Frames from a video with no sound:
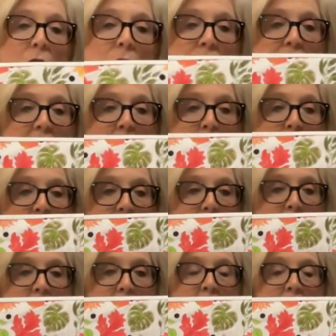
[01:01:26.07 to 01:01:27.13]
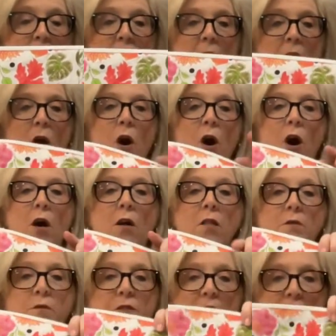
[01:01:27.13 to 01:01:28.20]
fabric. All
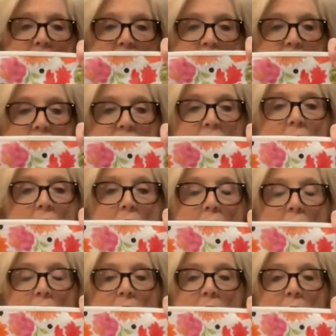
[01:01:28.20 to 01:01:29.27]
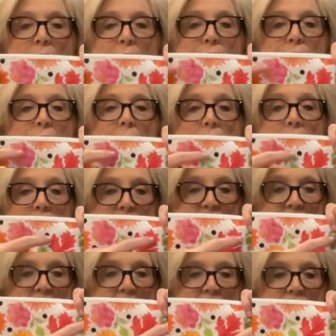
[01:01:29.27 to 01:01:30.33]
of these are Photo
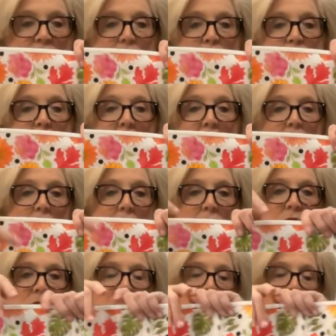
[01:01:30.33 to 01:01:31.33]
Stitch flowers